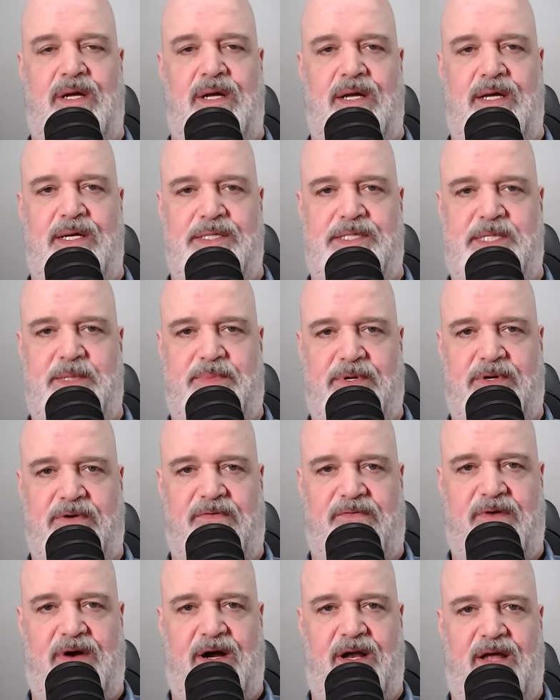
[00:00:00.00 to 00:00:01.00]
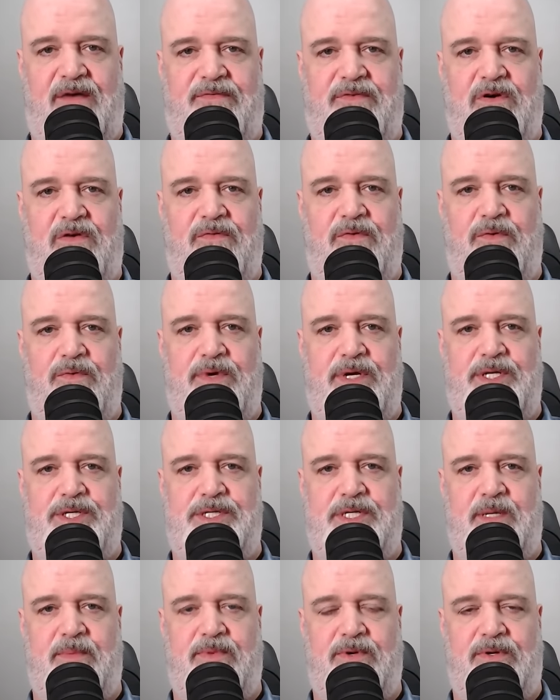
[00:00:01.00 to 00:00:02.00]
In typical far-left
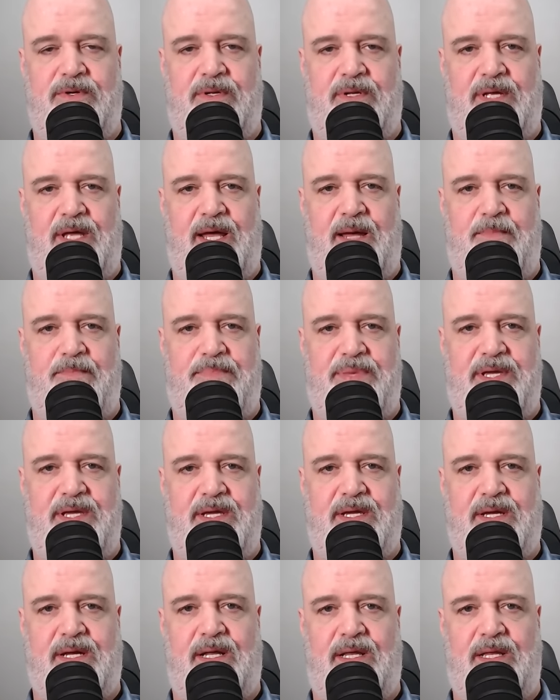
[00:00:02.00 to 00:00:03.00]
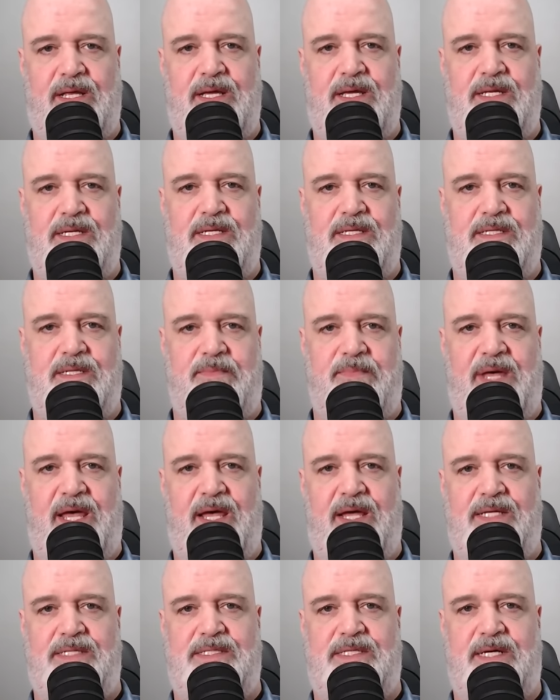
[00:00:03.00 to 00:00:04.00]
overreach, liberal MP Khalid
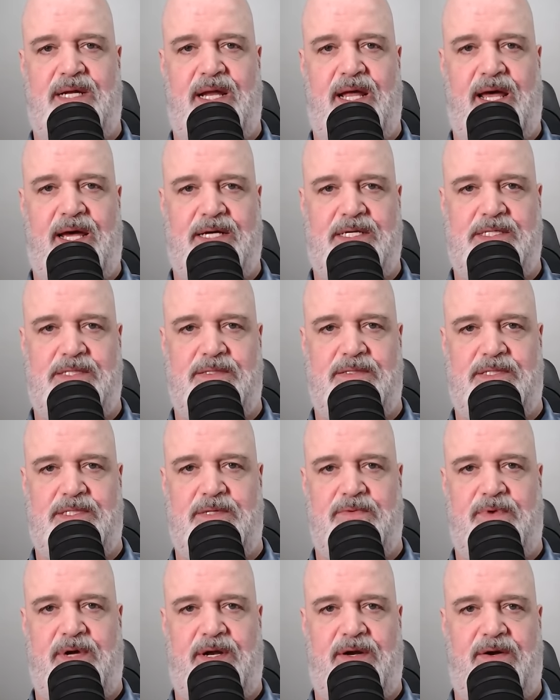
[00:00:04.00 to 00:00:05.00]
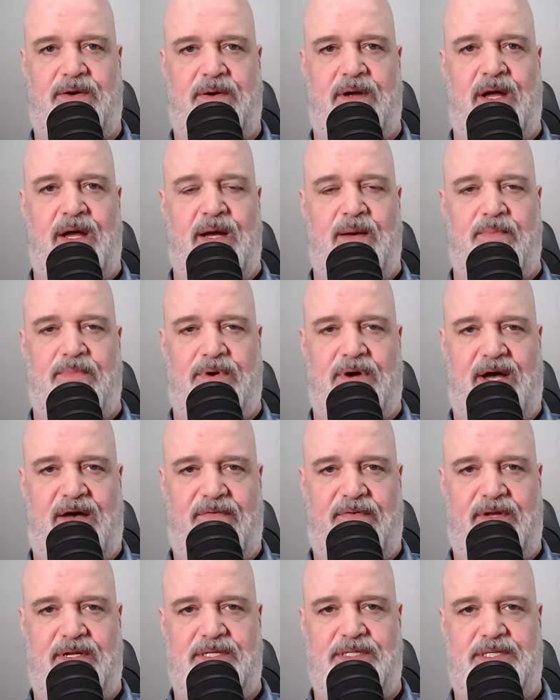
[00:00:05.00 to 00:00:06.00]
demands that X surrender
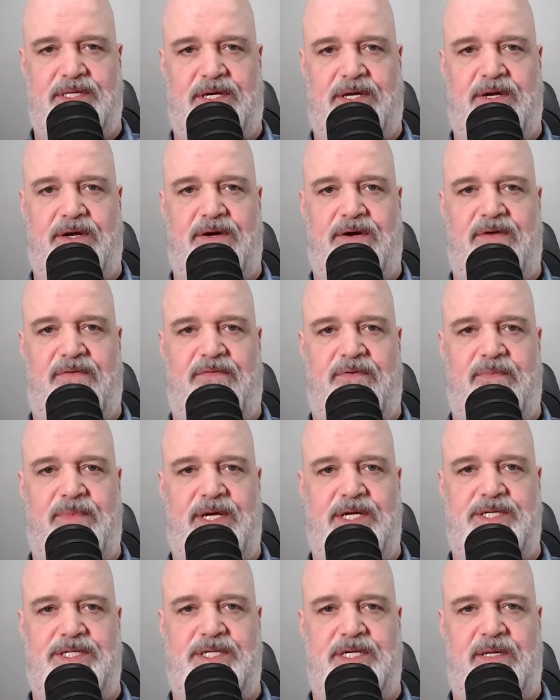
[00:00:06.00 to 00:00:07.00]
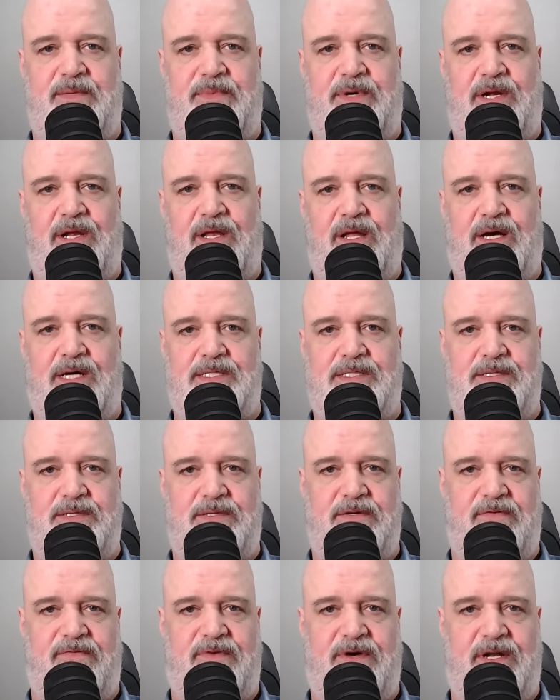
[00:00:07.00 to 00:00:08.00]
private and secure information about a lawsuit
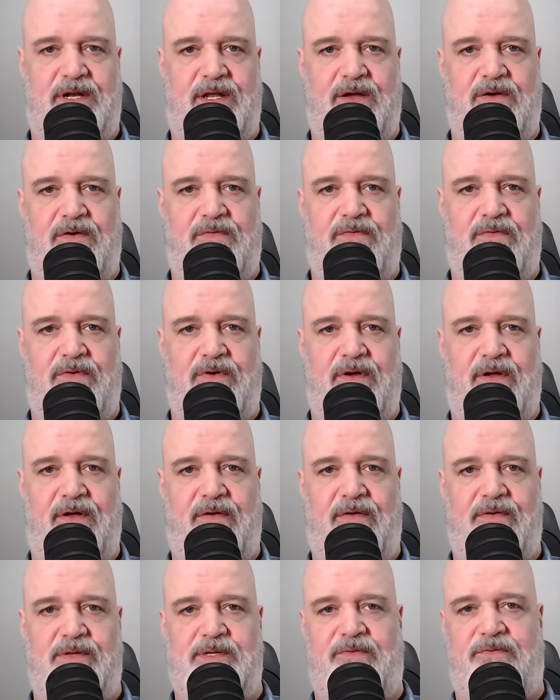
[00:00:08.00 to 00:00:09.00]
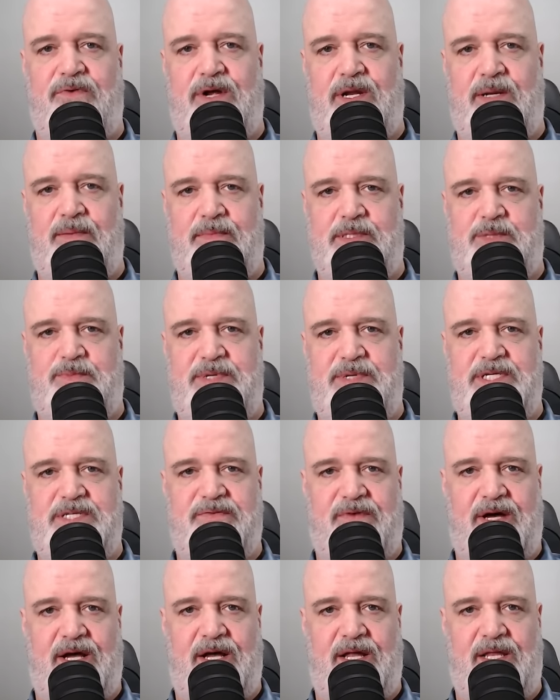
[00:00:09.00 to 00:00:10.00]
they're funding over a freedom of speech
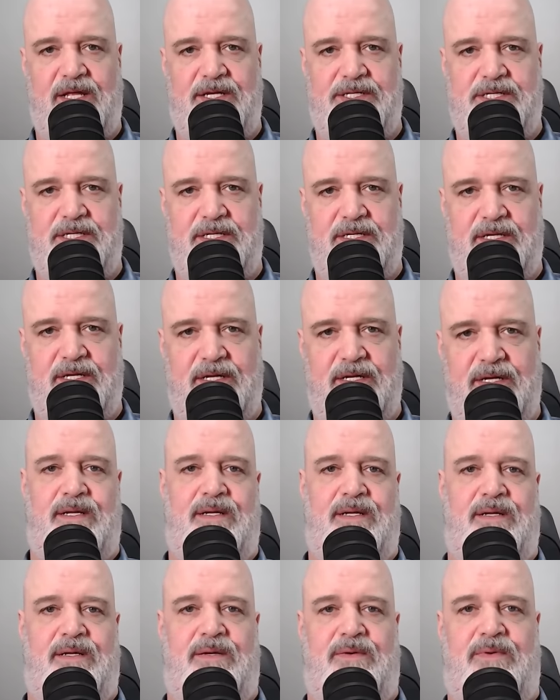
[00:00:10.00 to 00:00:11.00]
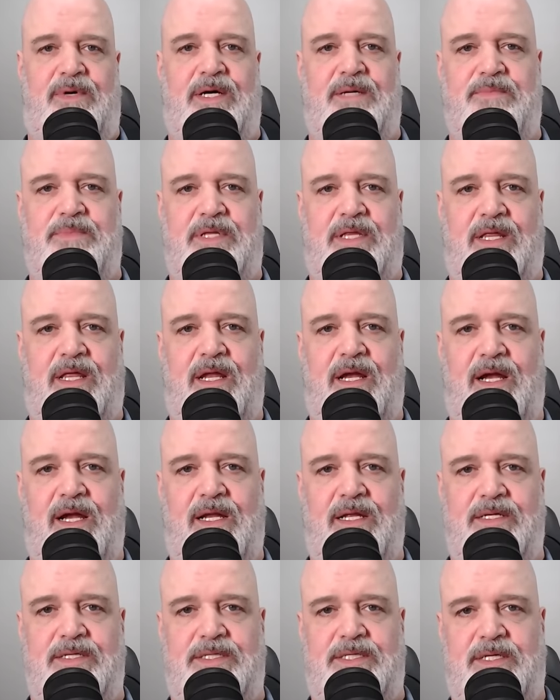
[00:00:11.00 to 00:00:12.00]
violation. Welcome to the
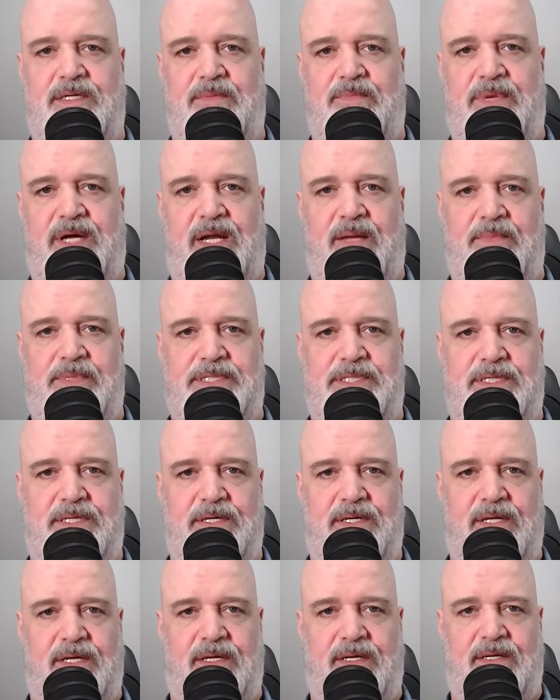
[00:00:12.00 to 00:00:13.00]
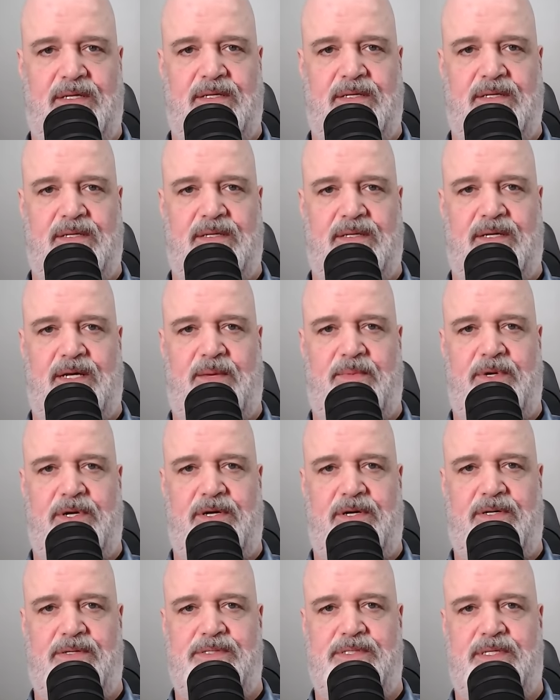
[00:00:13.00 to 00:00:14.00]
Canadian Shield. My name is Sterling. I'm your
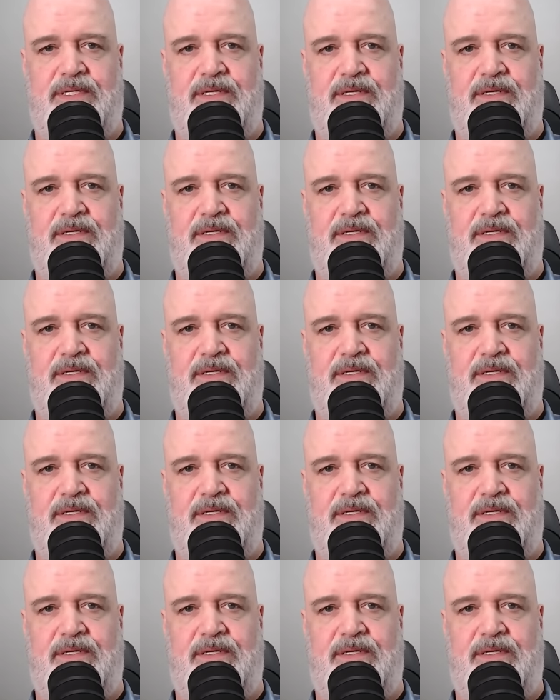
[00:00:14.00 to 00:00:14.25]
host.